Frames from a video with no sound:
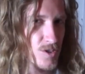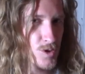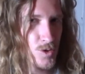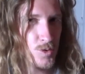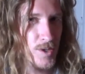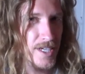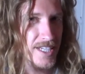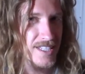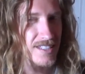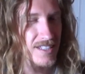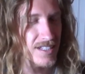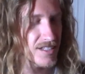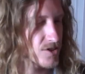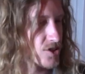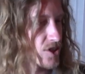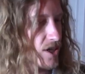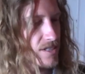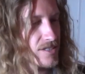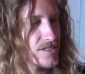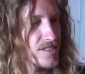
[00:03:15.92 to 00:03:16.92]
tweaked and
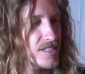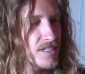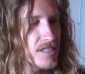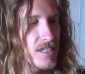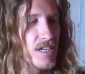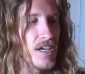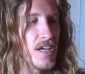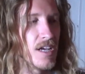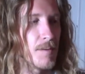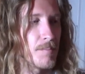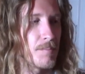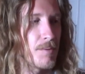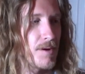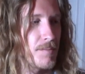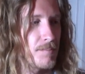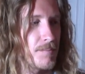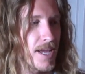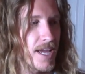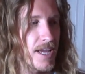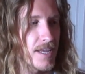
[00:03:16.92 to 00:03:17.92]
adjusted,
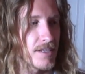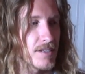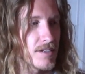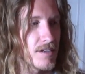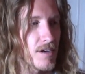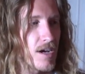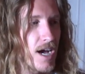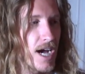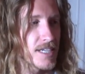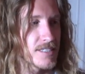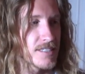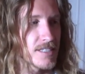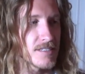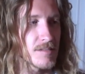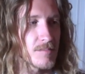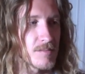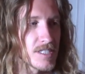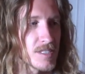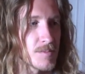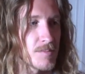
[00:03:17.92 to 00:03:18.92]
but man, I sent
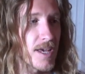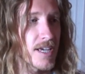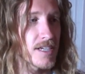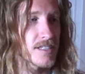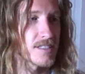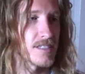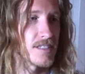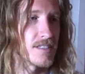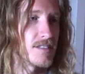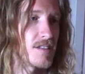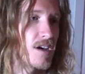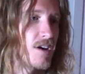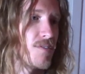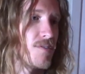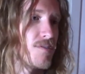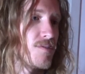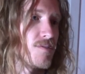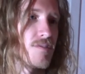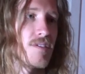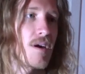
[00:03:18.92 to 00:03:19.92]
them the specs, and
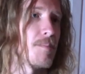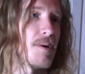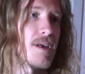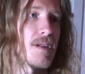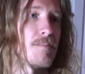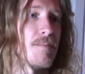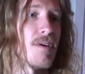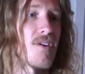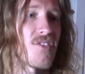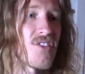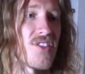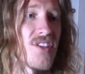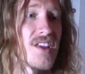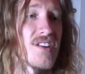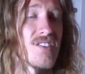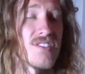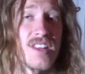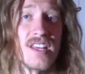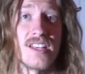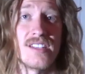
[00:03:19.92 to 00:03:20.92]
about a month
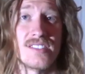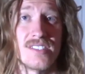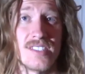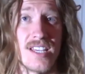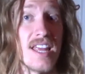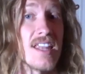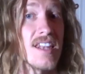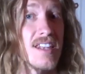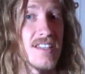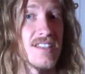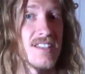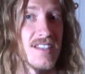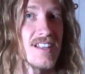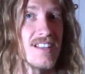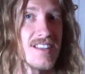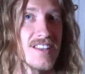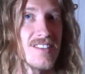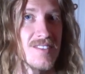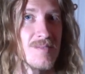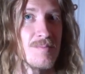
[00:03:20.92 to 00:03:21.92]
later they sent
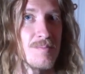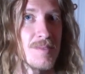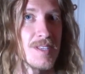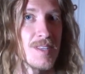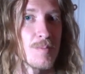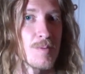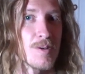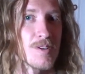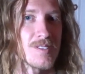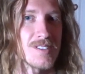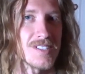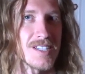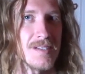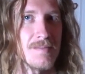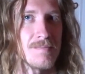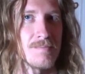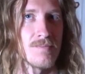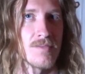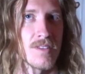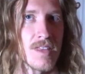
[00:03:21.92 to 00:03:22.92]
me the
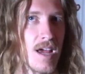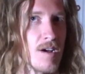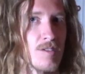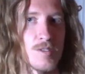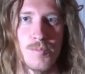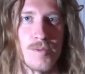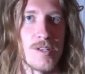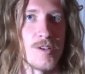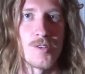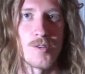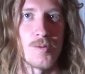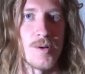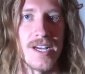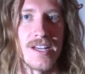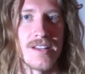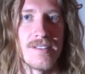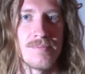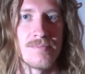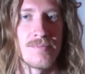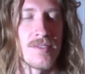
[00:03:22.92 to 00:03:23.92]
prototype. I was blown away.
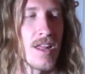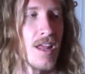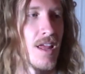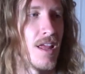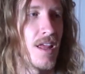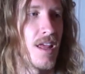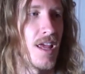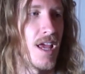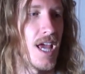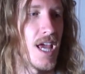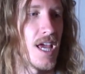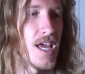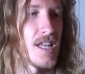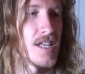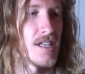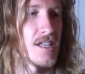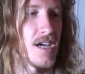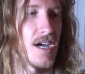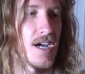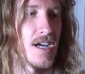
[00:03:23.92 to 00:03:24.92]

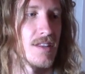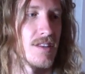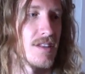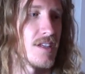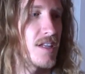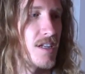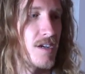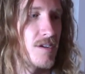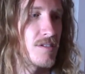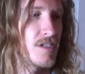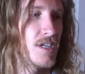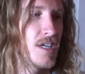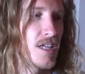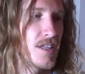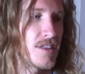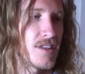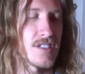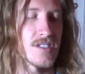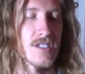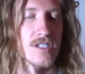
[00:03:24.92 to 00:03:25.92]
And you know,
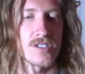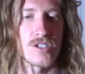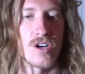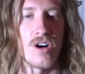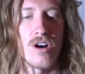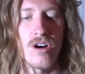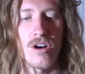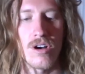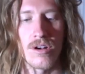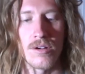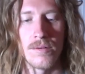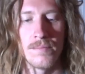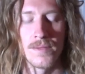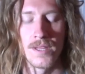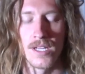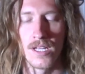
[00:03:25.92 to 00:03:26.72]
this guitar,